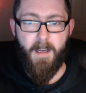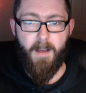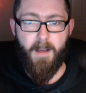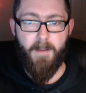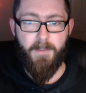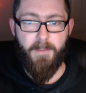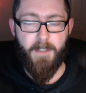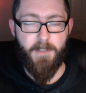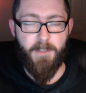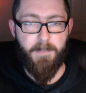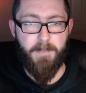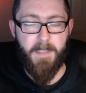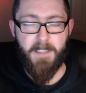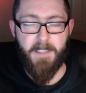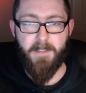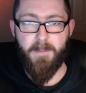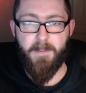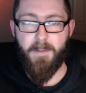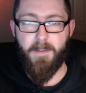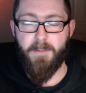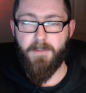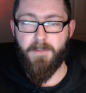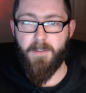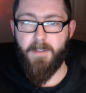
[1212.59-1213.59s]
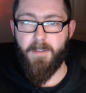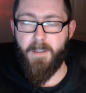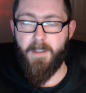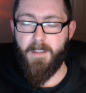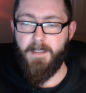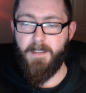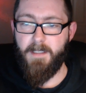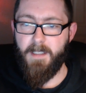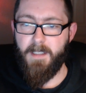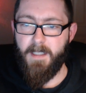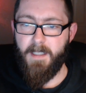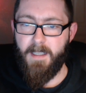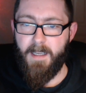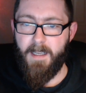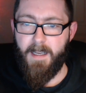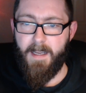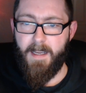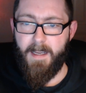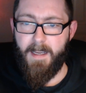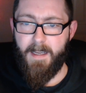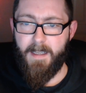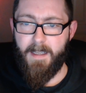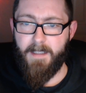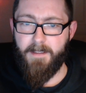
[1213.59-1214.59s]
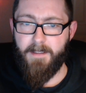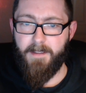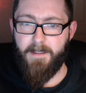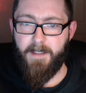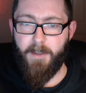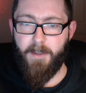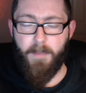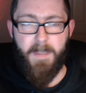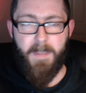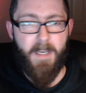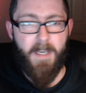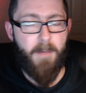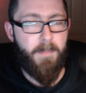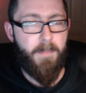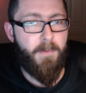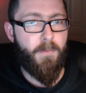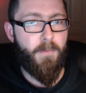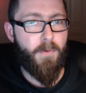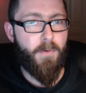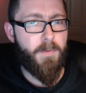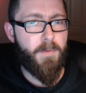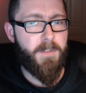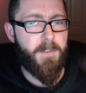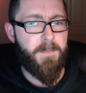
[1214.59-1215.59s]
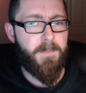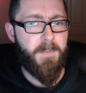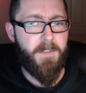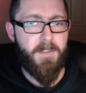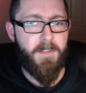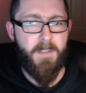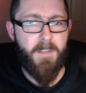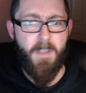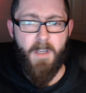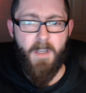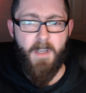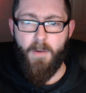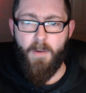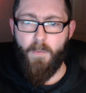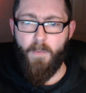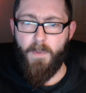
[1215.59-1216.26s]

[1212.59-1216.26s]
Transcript: There's pics of those online, and they'll be out before Christmas.